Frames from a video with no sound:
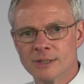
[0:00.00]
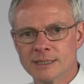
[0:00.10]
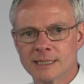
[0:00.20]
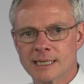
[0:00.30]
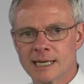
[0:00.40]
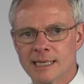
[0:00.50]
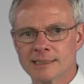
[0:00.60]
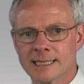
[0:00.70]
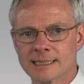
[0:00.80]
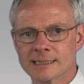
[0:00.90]
into the
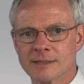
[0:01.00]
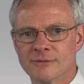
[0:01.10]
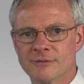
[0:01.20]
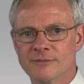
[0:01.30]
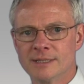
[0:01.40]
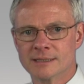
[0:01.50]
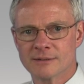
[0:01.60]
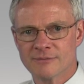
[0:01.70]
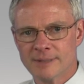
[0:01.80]
context of the Feast of